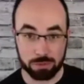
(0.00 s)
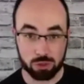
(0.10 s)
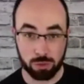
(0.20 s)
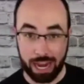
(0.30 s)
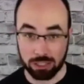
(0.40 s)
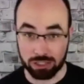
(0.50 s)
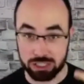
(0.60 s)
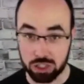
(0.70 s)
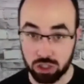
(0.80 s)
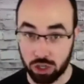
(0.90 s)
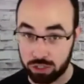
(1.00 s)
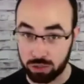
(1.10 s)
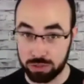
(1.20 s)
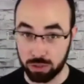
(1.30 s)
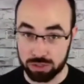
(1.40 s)
to actually start
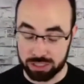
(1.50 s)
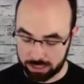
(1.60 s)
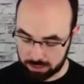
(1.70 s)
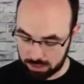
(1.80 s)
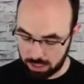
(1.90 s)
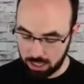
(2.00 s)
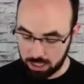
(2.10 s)
doing those six.